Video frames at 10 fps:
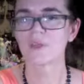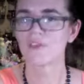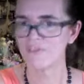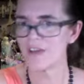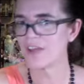
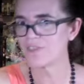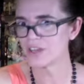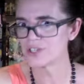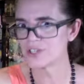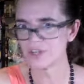5 I
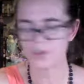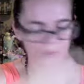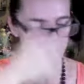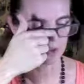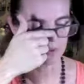shared with
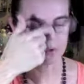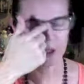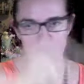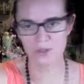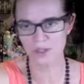you. It
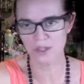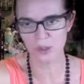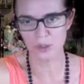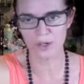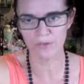was a
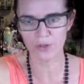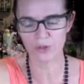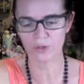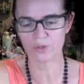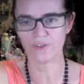silhouette of the
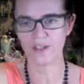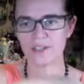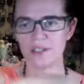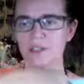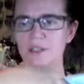girl facing